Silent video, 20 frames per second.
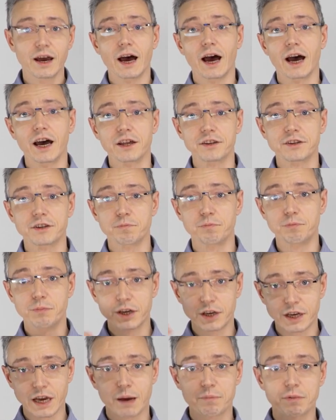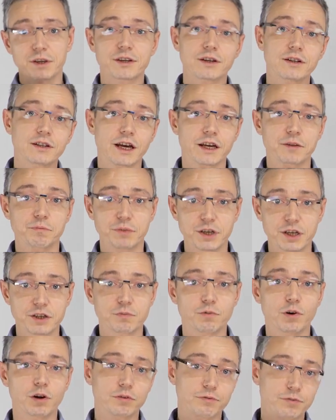and B capital and B
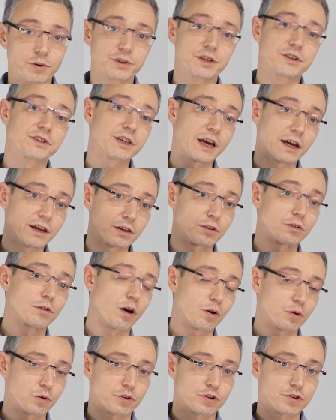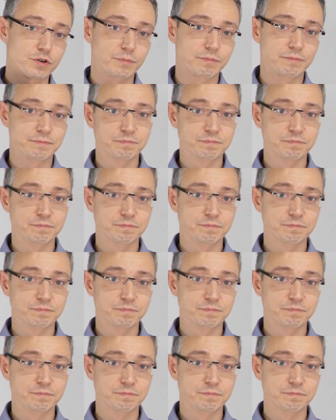small for the second locus.